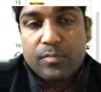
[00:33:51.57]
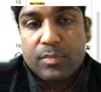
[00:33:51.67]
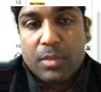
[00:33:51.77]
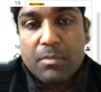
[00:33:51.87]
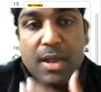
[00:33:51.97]

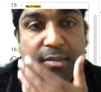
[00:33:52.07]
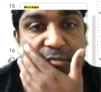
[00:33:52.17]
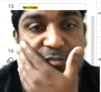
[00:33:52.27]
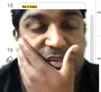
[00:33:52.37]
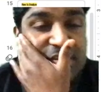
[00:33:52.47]
marked,
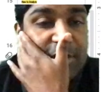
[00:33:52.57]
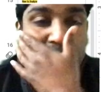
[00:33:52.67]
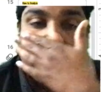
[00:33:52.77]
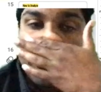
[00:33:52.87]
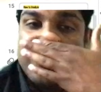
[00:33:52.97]
say,
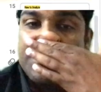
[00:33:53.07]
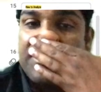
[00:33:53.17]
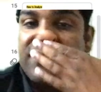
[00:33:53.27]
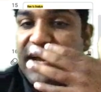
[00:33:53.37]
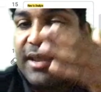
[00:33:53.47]
question
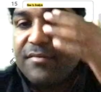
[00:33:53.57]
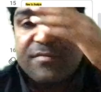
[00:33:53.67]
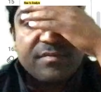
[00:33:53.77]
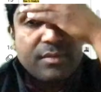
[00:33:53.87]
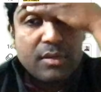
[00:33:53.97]
number 5,